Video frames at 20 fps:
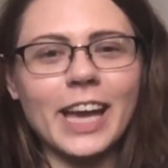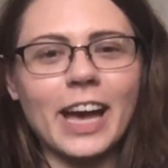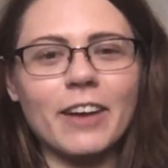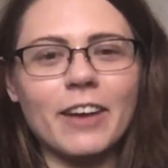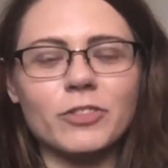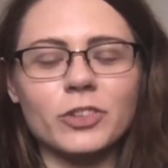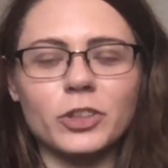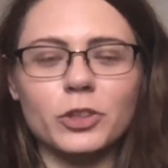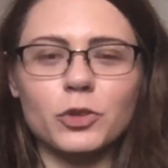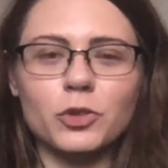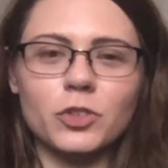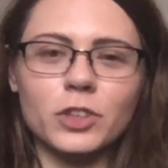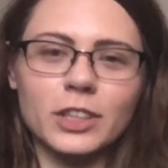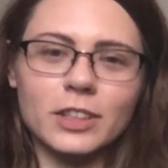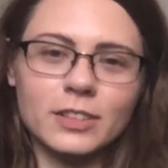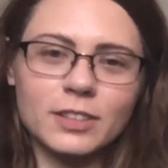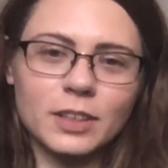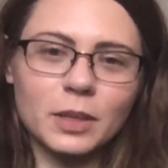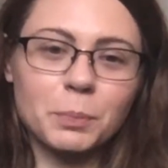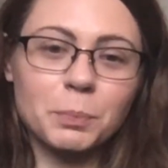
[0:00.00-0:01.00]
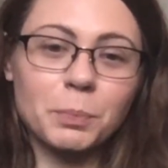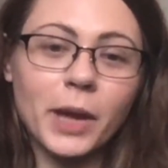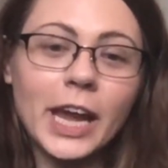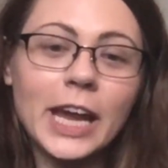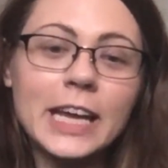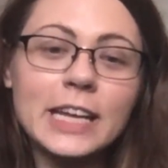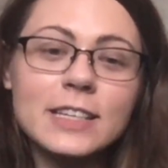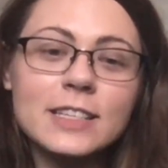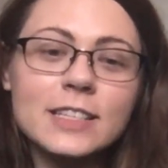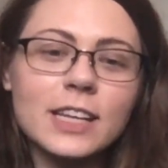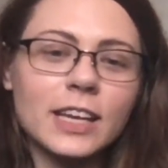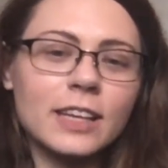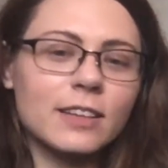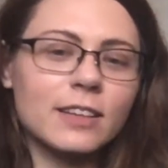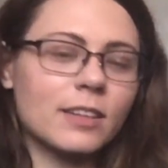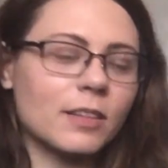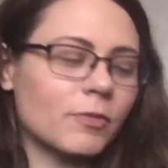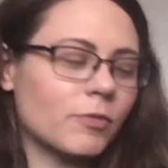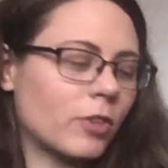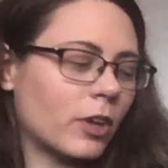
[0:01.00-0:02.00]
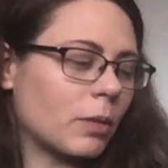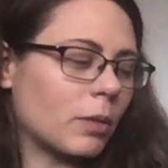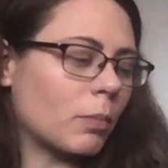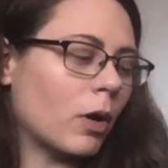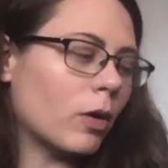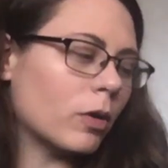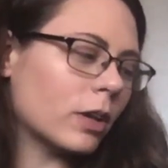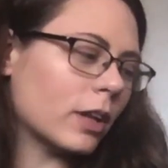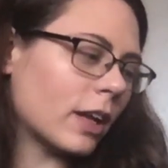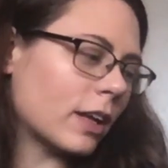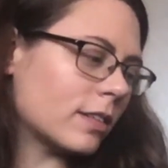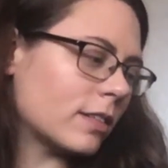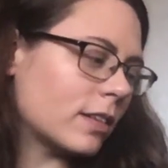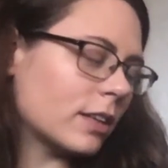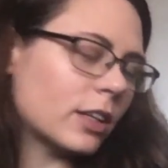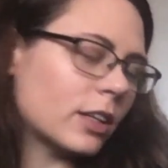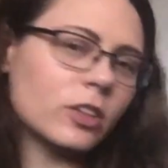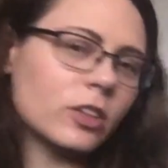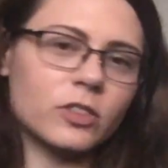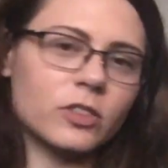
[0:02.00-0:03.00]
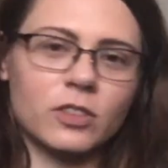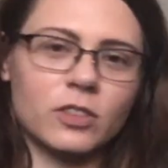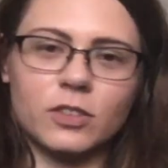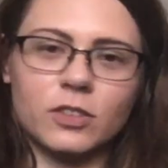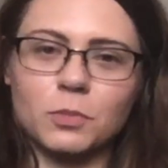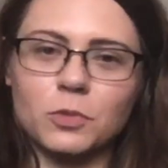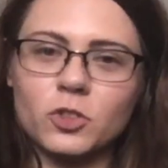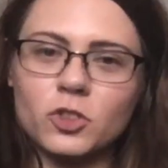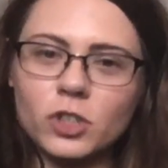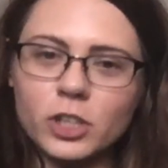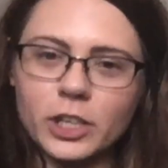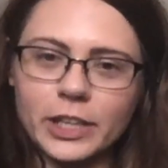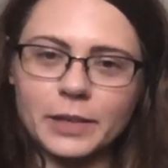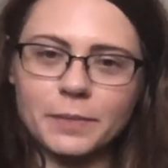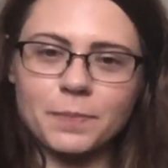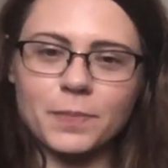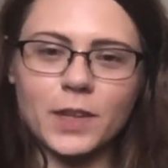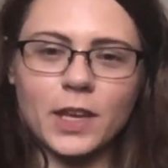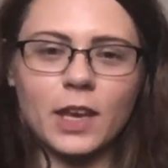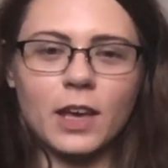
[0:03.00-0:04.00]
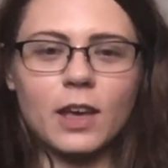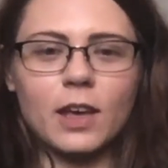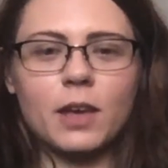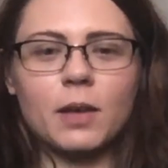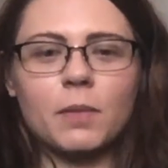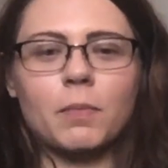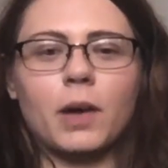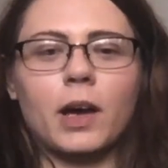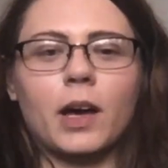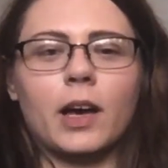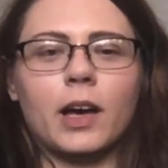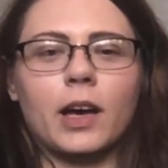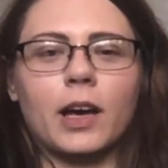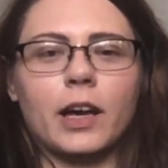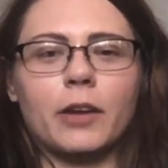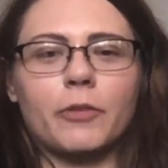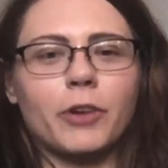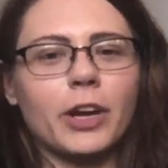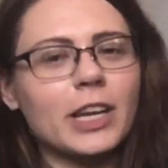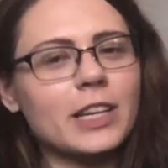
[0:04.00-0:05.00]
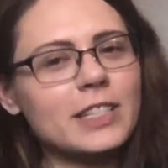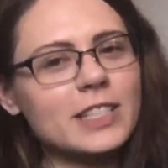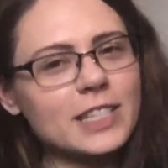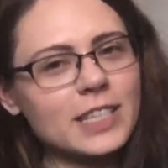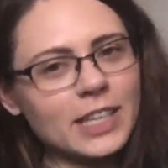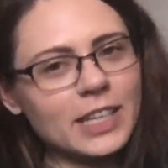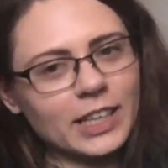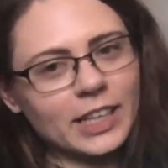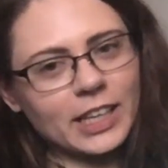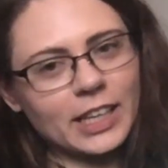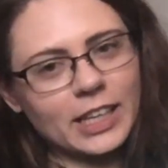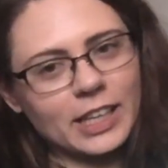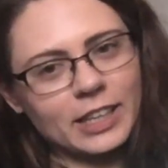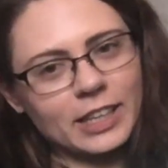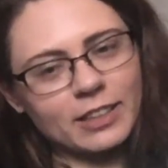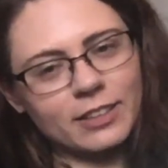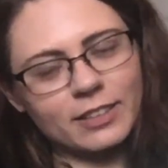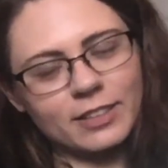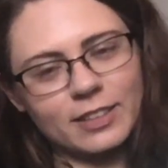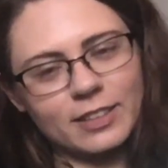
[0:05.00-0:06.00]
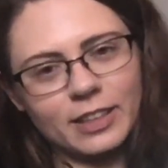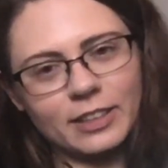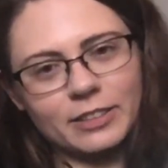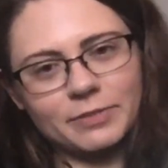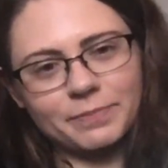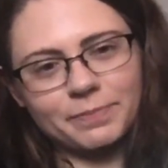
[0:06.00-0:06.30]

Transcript: after using some paint and some fun polka dot stickers and some string, my Rainstick is done.